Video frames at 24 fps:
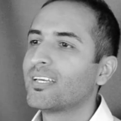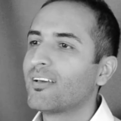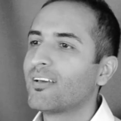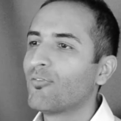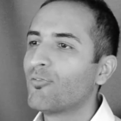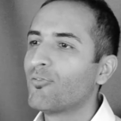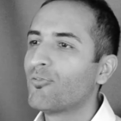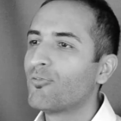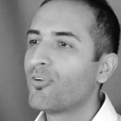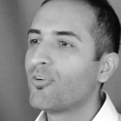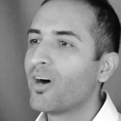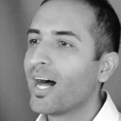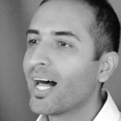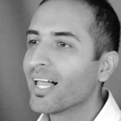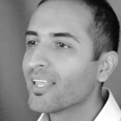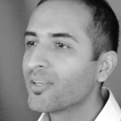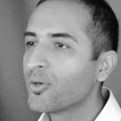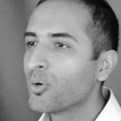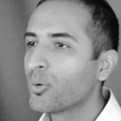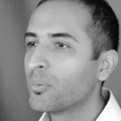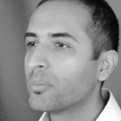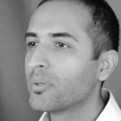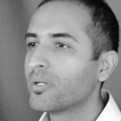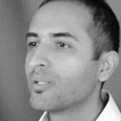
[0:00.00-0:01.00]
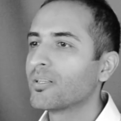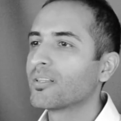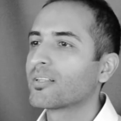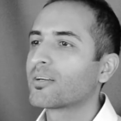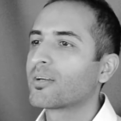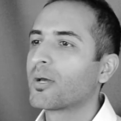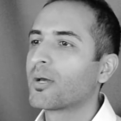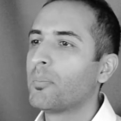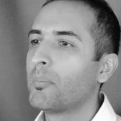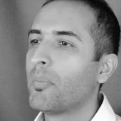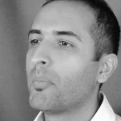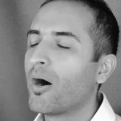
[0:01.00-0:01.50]
valuable
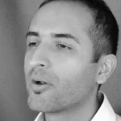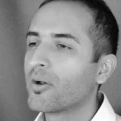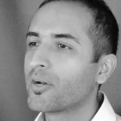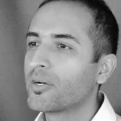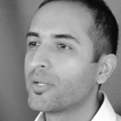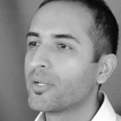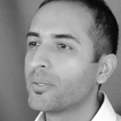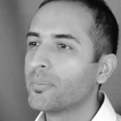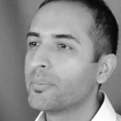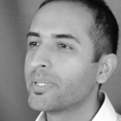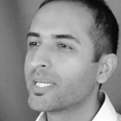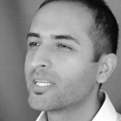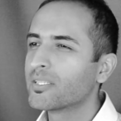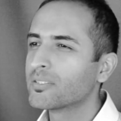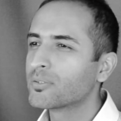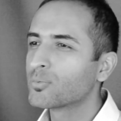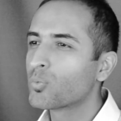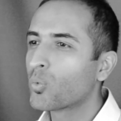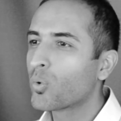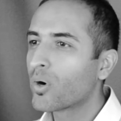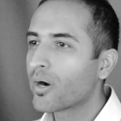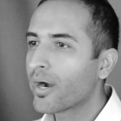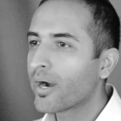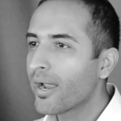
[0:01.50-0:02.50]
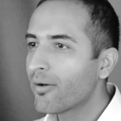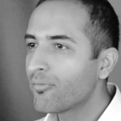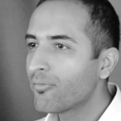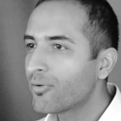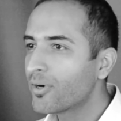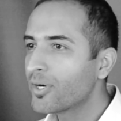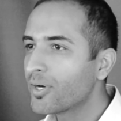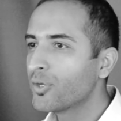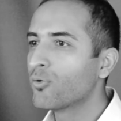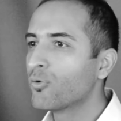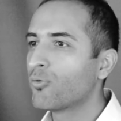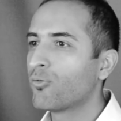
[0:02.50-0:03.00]
commodity because
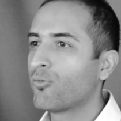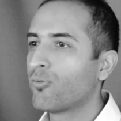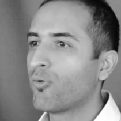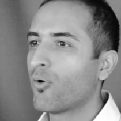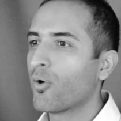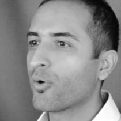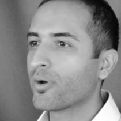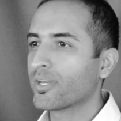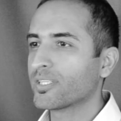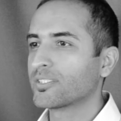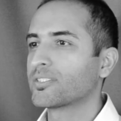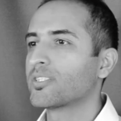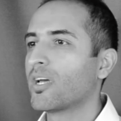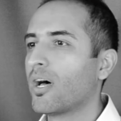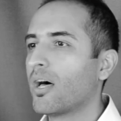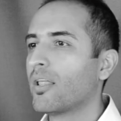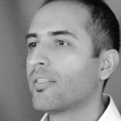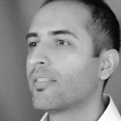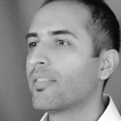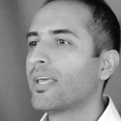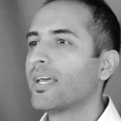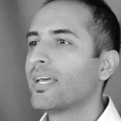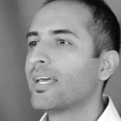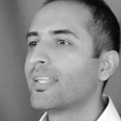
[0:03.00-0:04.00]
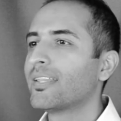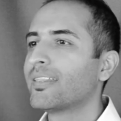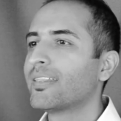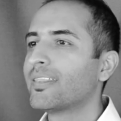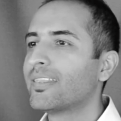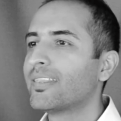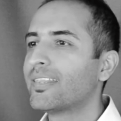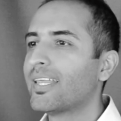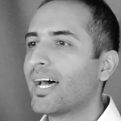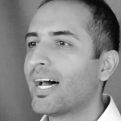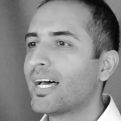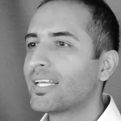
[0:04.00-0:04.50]
wherever you focus on,
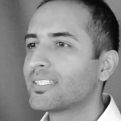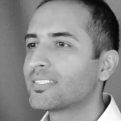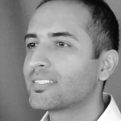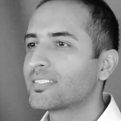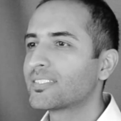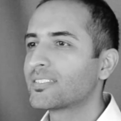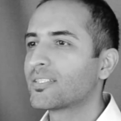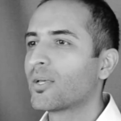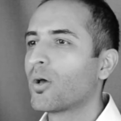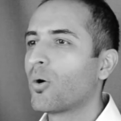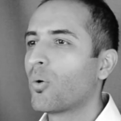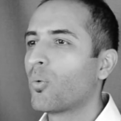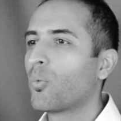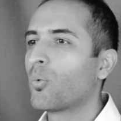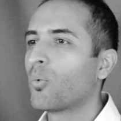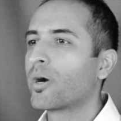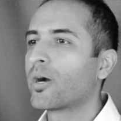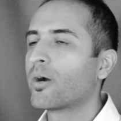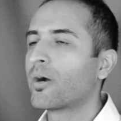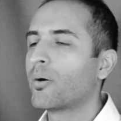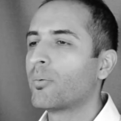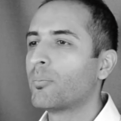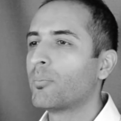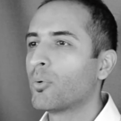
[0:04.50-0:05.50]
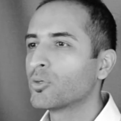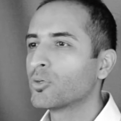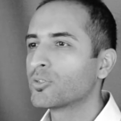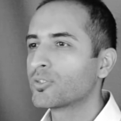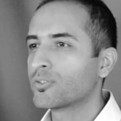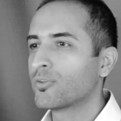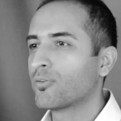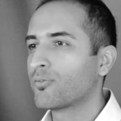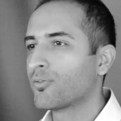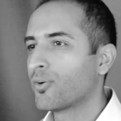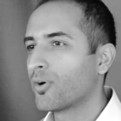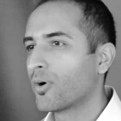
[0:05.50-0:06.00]
that's where most
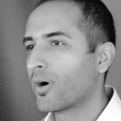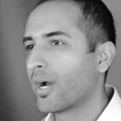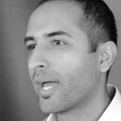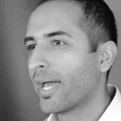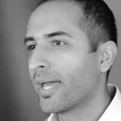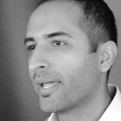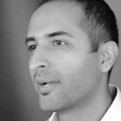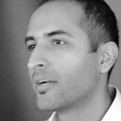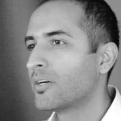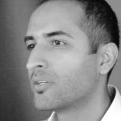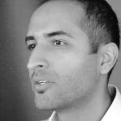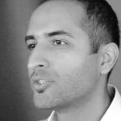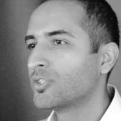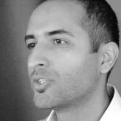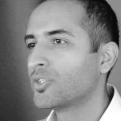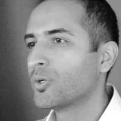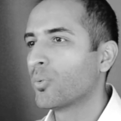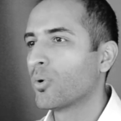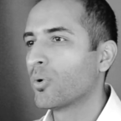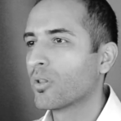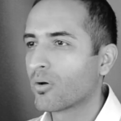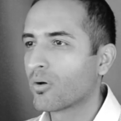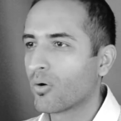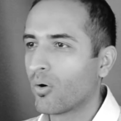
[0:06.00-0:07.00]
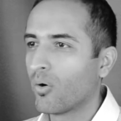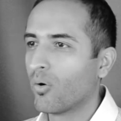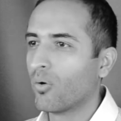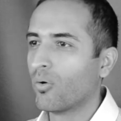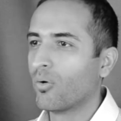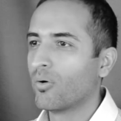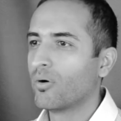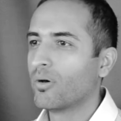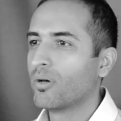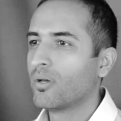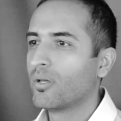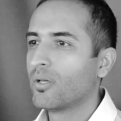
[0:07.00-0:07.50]
of your energy will go.
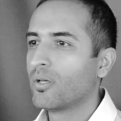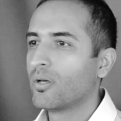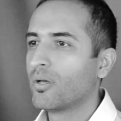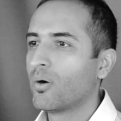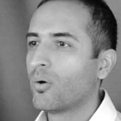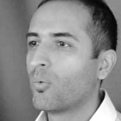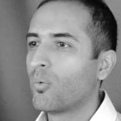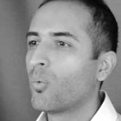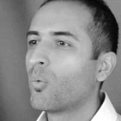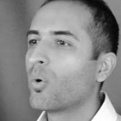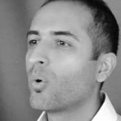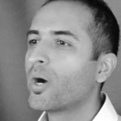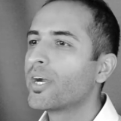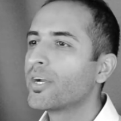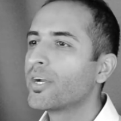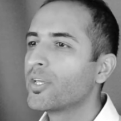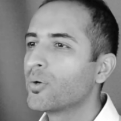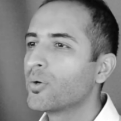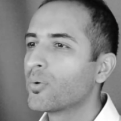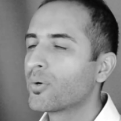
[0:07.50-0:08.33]
Where do you